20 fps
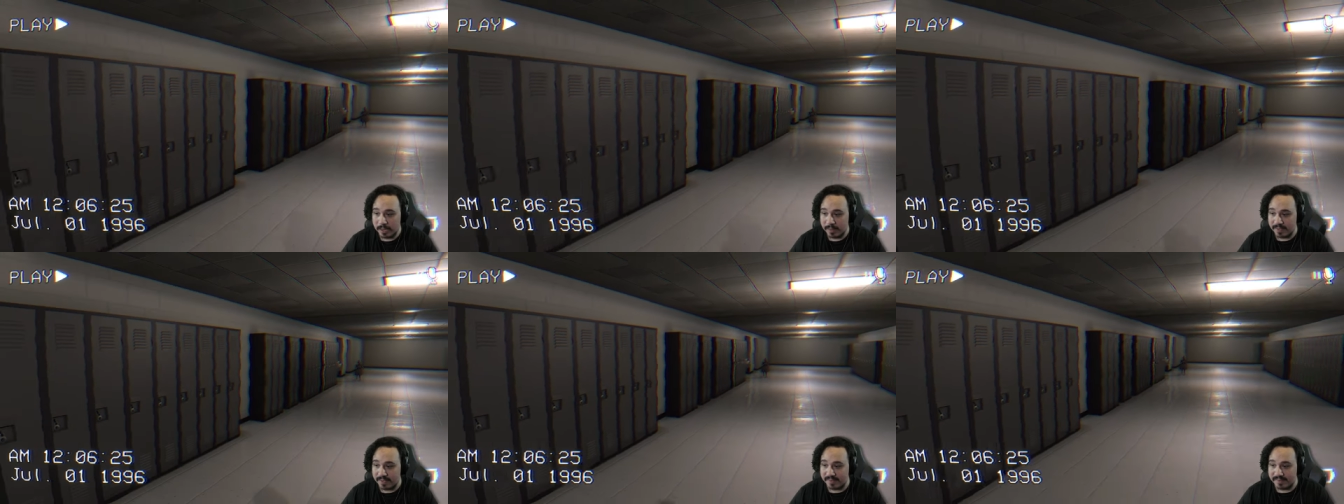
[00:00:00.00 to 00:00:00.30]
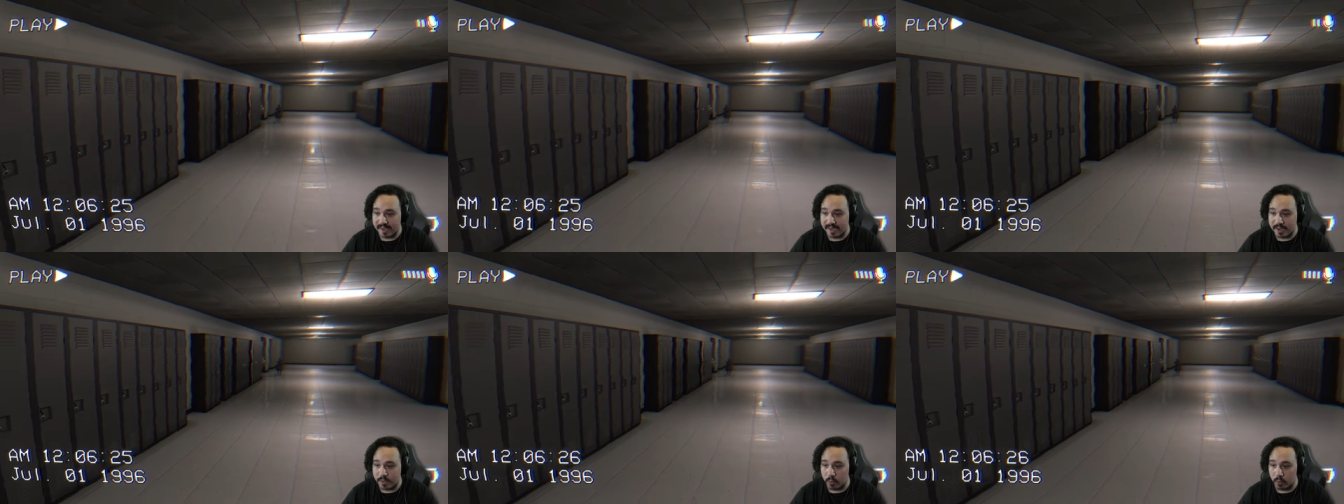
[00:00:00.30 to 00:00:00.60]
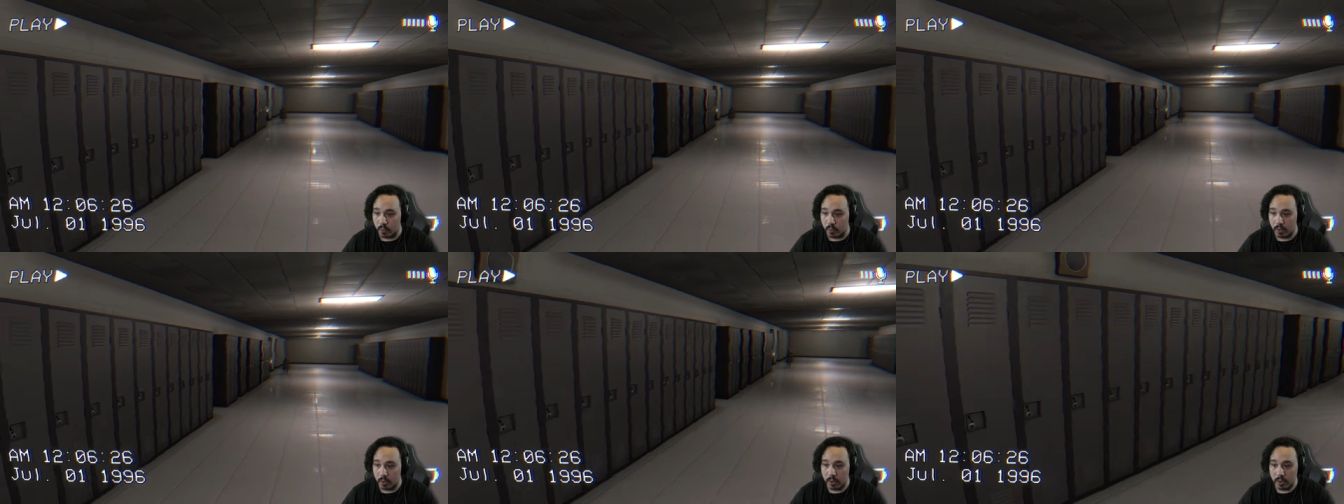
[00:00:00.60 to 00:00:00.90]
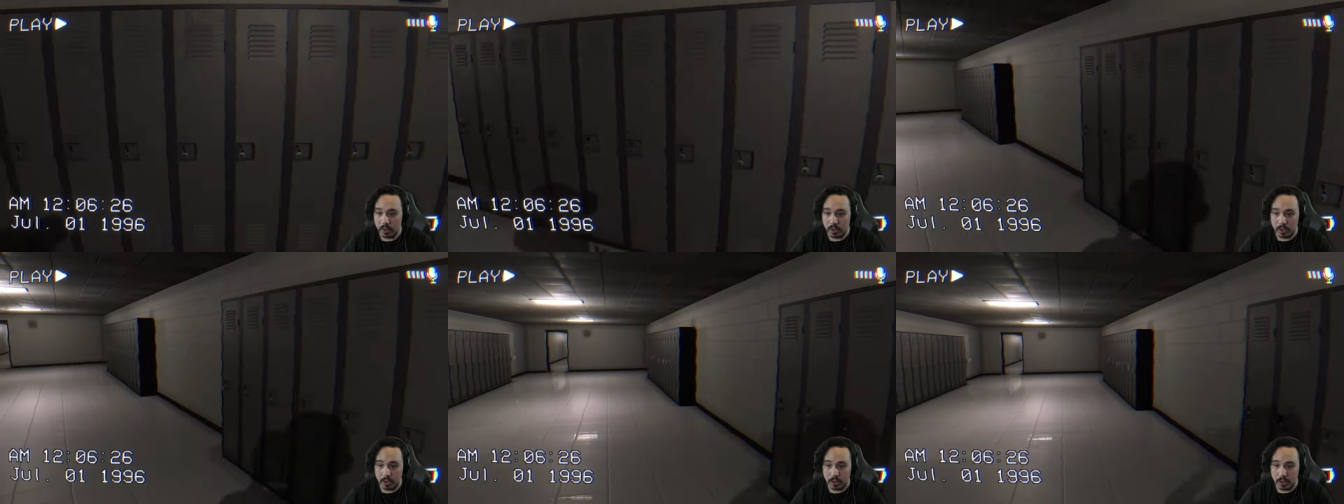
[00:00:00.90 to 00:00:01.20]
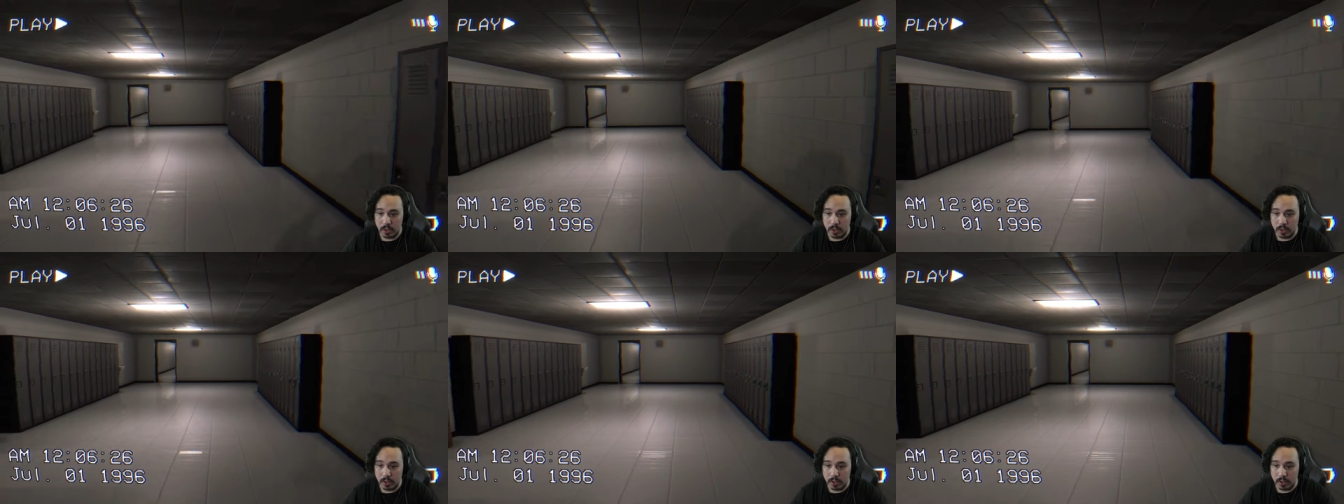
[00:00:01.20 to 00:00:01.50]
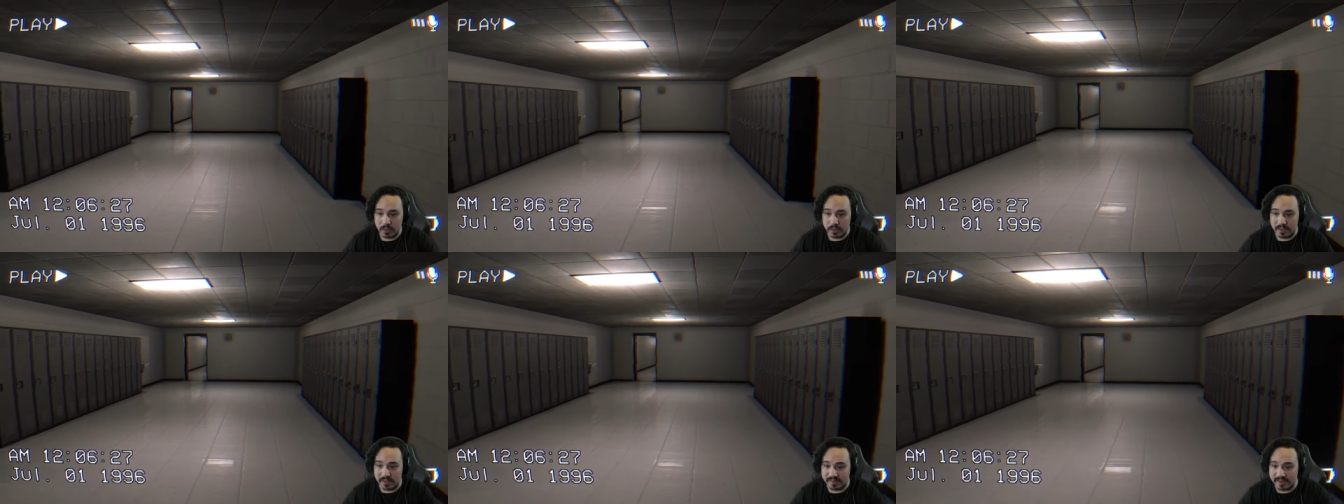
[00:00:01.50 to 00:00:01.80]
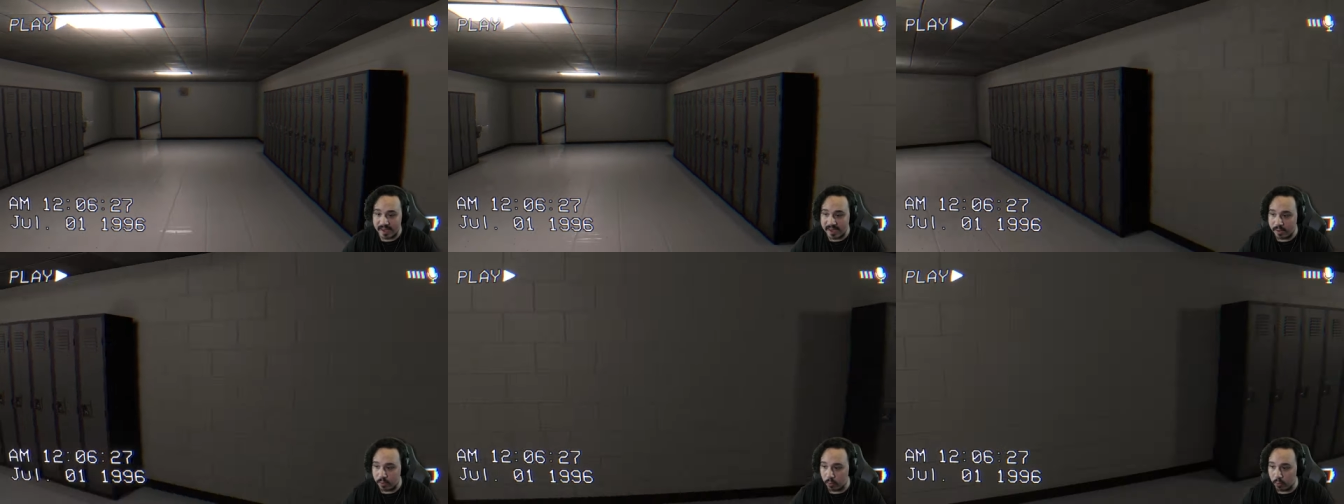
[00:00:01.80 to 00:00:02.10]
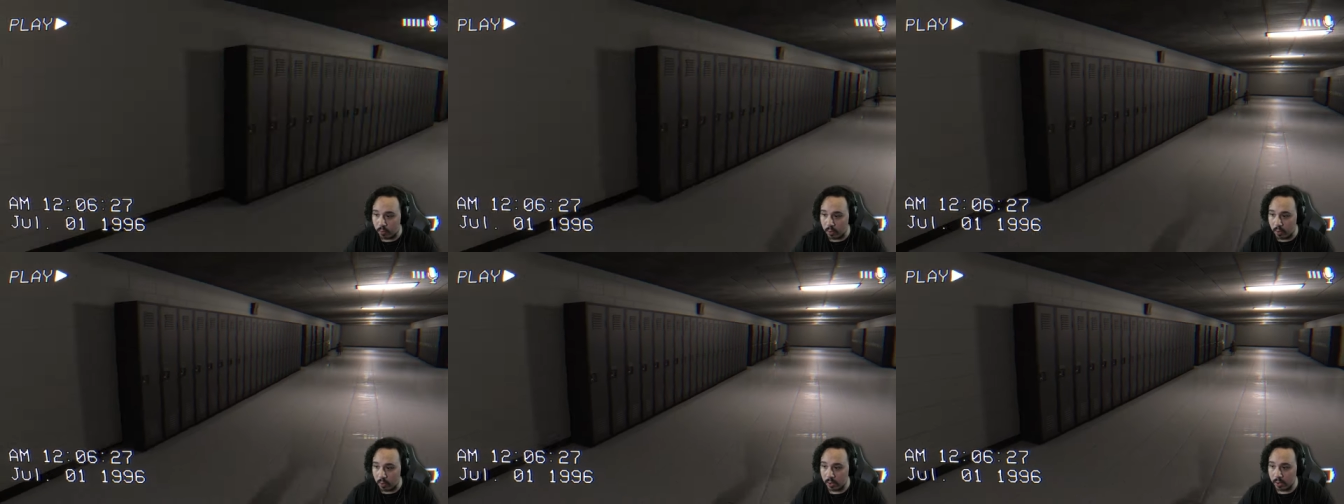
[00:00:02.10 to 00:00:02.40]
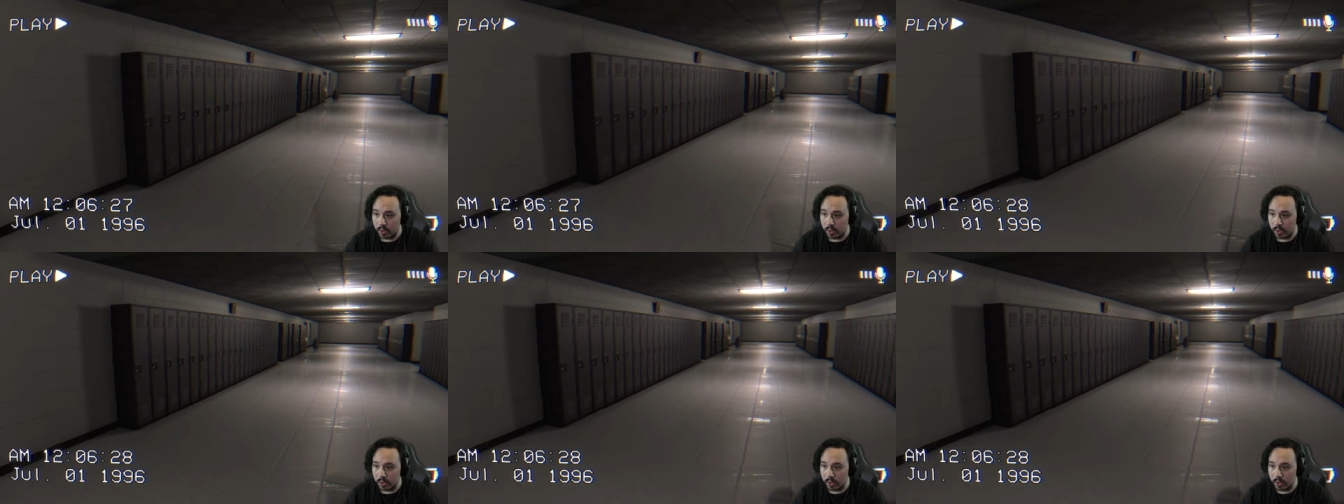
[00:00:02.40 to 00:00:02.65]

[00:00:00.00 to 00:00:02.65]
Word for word: This ain't cool. This ain't cool.